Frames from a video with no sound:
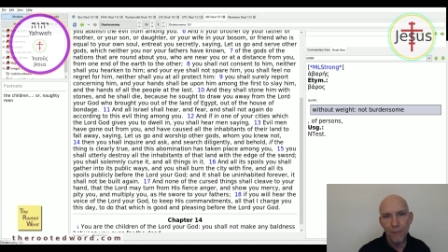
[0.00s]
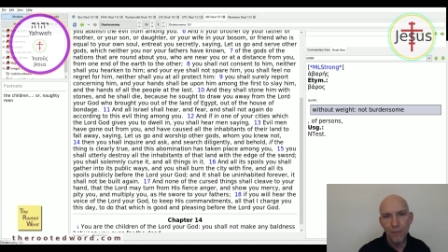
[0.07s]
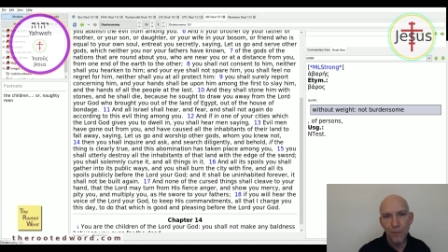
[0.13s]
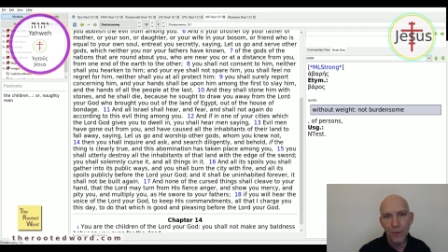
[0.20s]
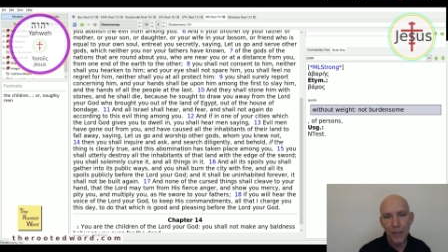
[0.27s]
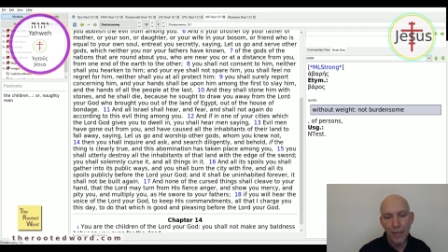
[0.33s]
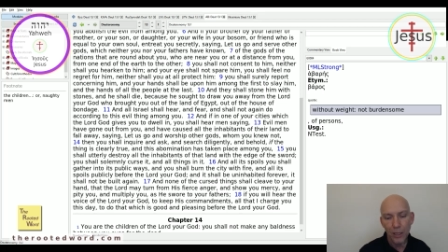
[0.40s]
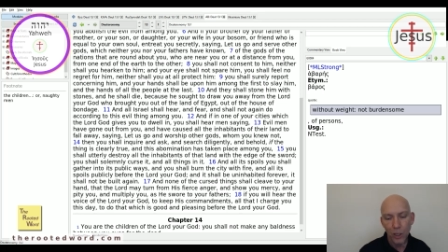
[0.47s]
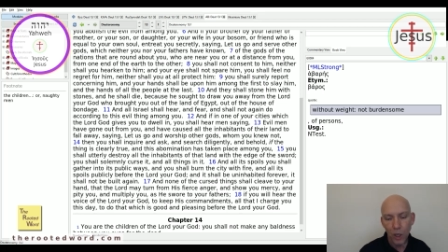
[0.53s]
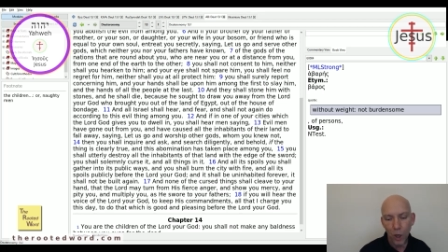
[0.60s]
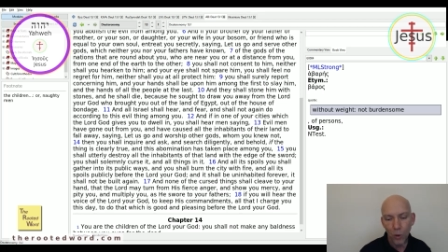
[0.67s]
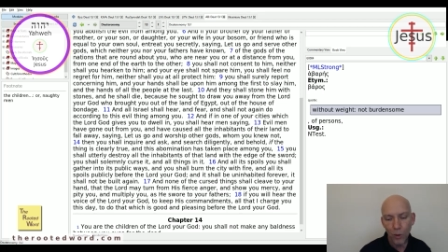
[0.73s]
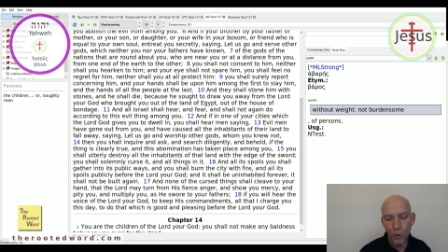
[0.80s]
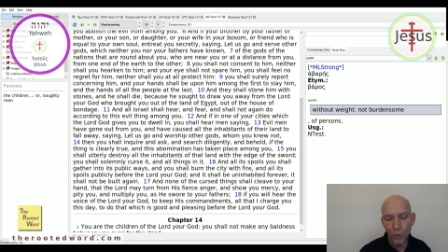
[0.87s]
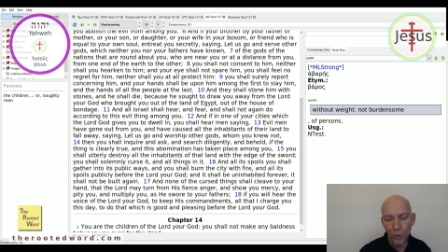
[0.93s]
And no
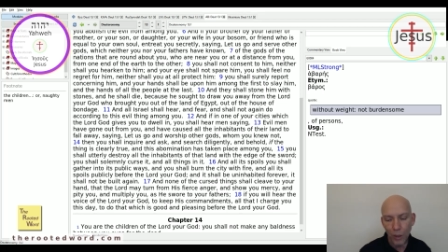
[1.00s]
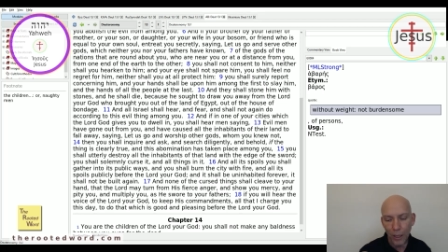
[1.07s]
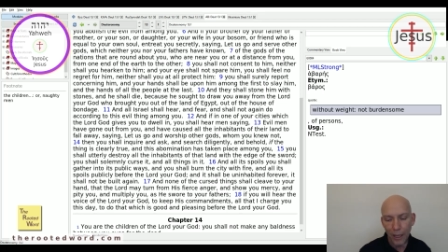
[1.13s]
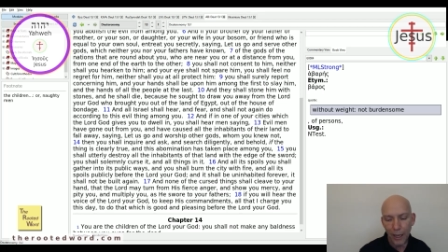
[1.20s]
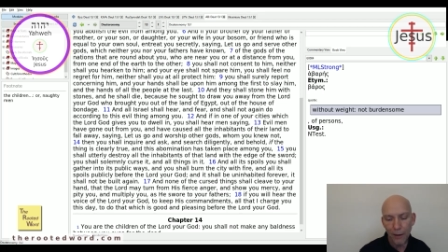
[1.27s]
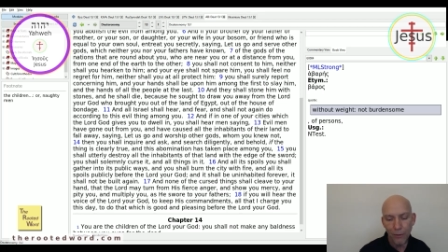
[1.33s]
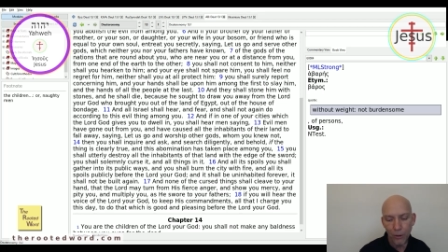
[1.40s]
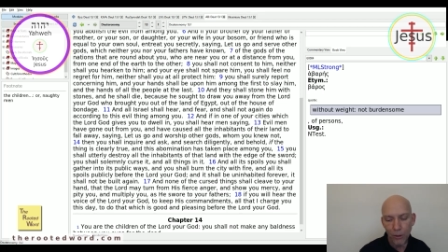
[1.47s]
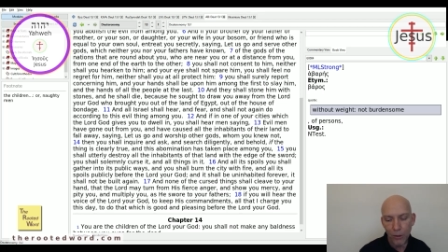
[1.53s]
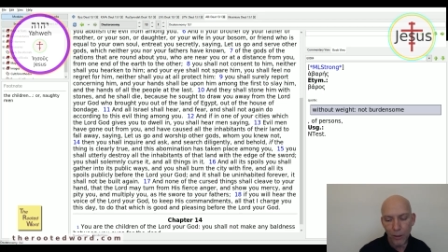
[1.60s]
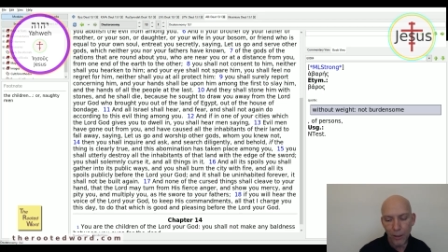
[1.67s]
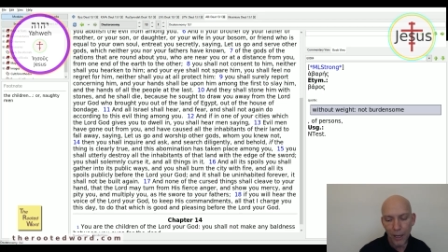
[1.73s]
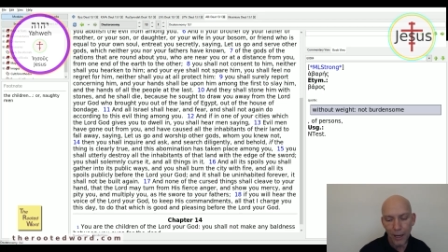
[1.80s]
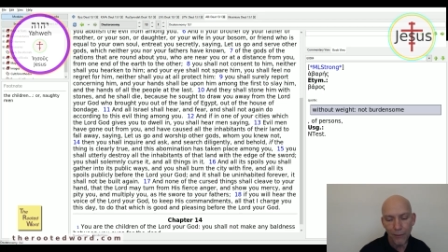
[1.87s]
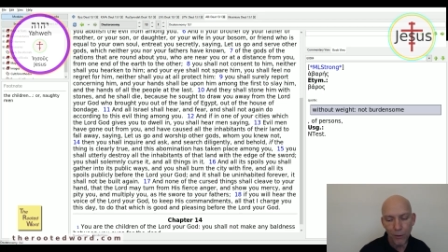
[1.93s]
one will ever,
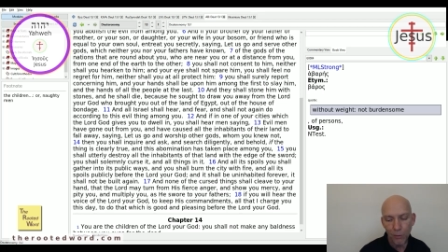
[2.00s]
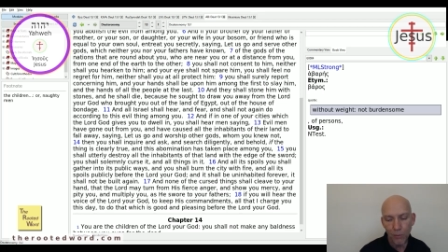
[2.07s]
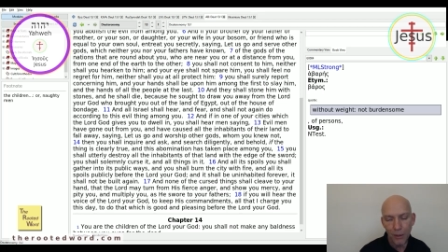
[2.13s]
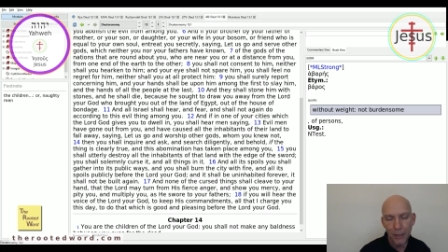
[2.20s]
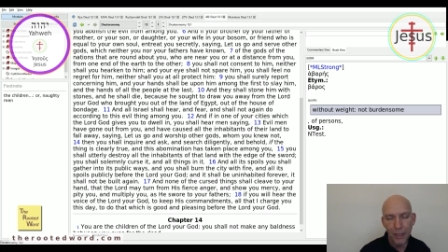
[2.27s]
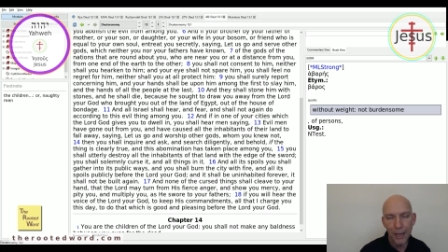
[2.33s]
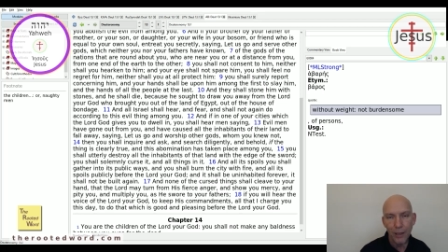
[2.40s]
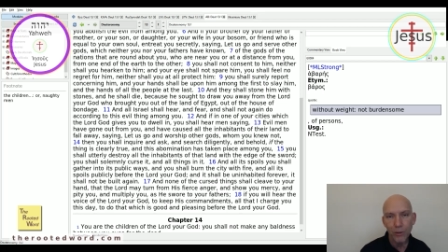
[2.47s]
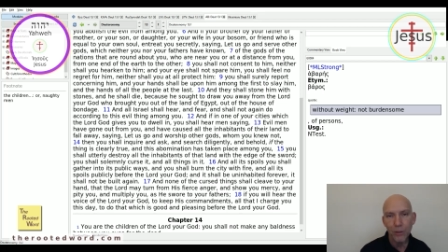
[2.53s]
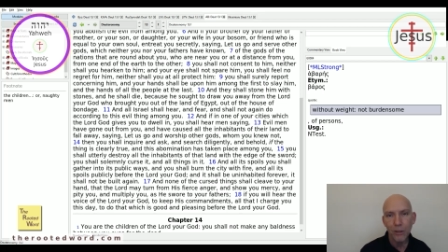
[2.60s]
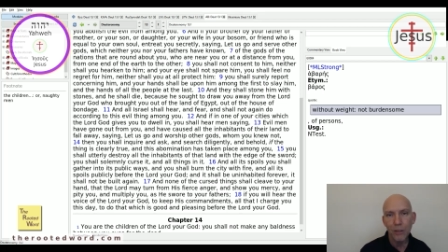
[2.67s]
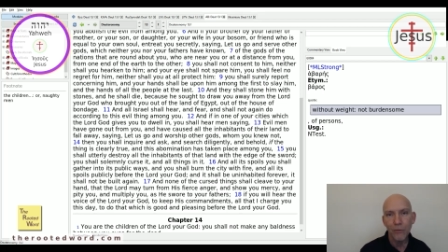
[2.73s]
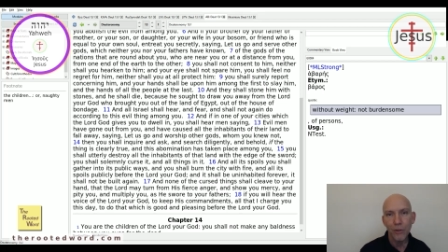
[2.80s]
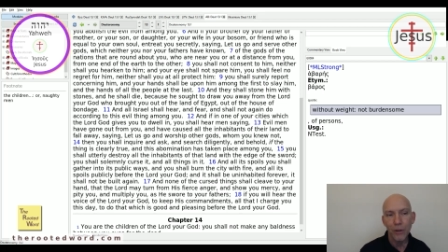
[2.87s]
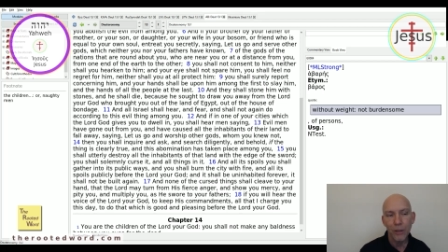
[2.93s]
ever be allowed to
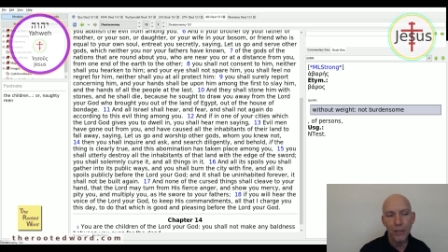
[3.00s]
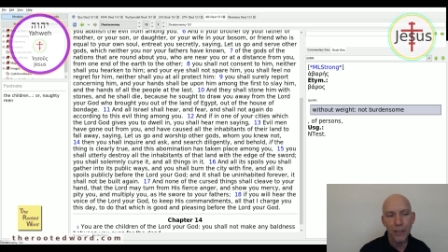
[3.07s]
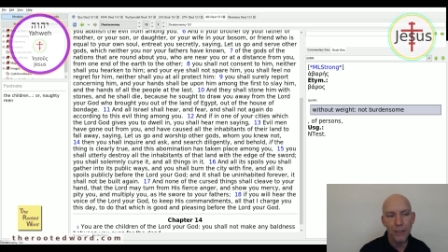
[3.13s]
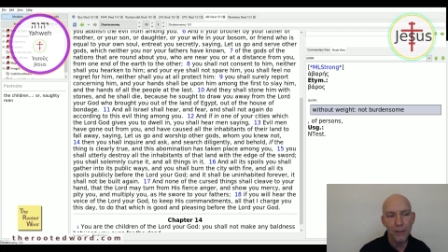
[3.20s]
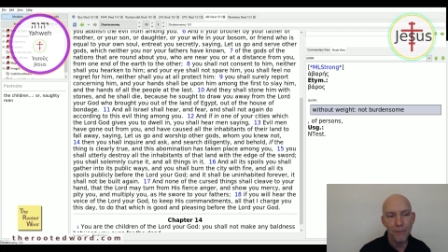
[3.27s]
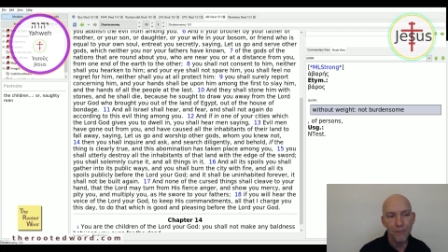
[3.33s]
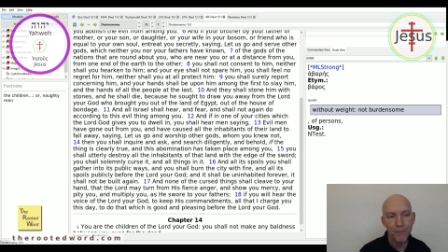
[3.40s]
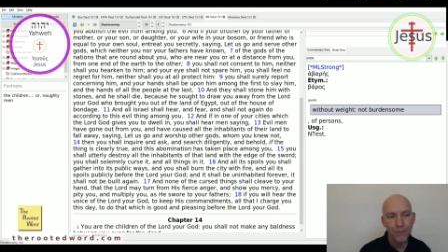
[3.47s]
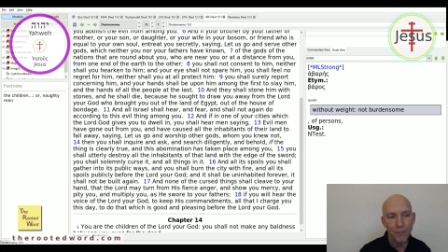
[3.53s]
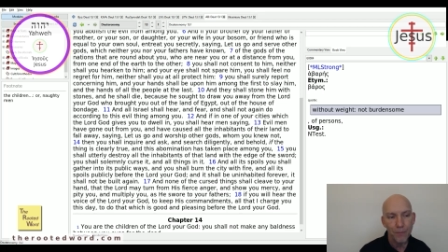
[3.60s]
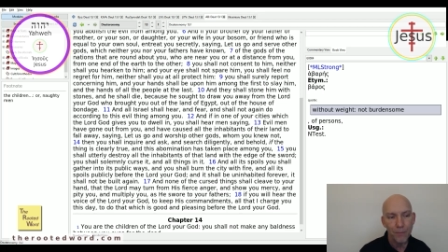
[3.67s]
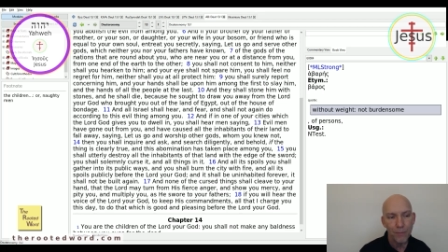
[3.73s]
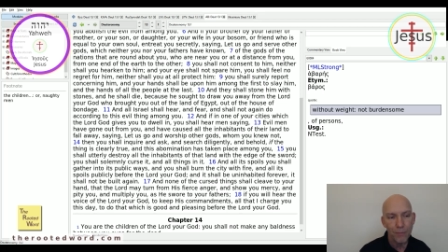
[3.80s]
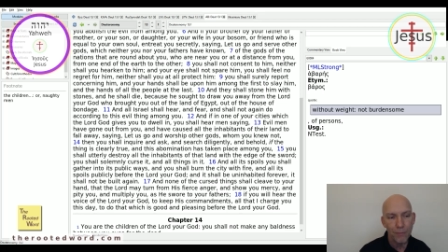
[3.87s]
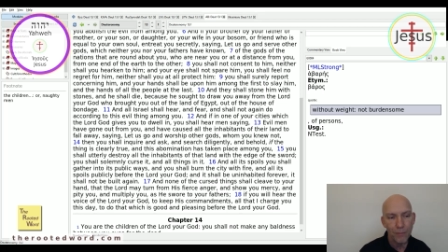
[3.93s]
live there again.
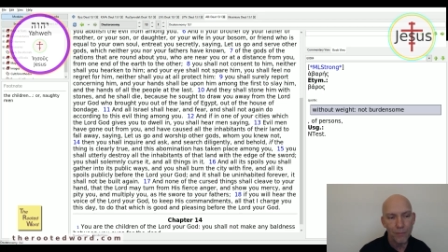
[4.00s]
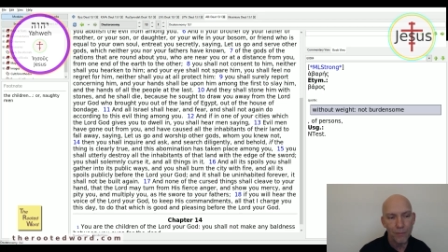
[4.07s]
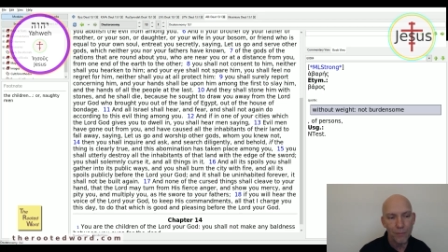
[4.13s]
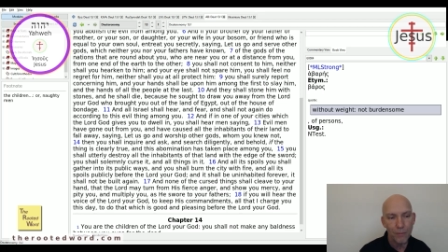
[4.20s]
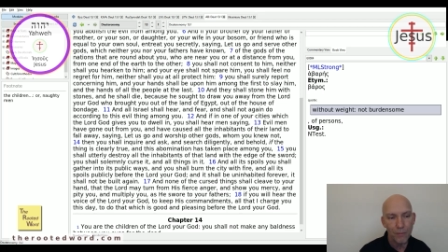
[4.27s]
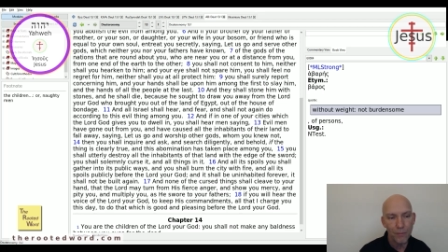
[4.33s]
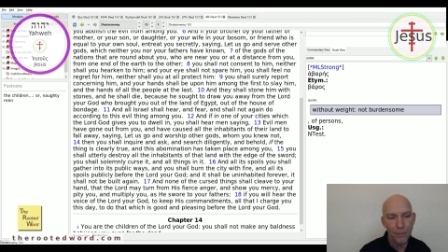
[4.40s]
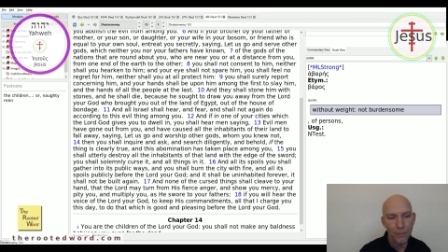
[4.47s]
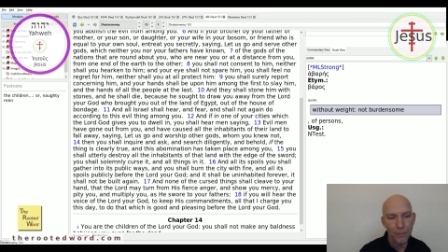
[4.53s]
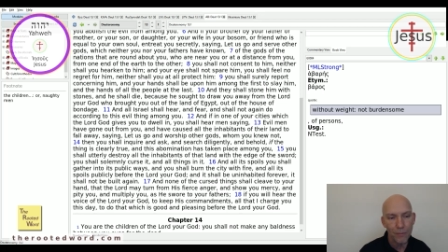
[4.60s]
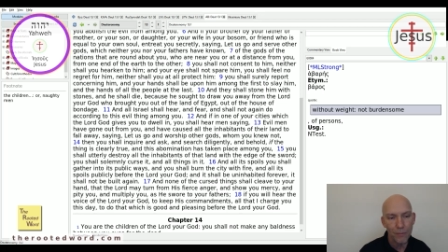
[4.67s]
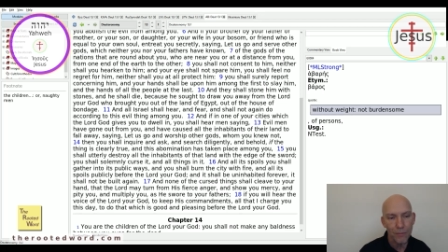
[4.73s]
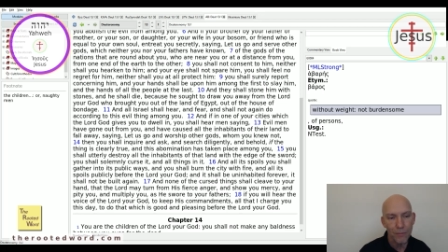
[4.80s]
It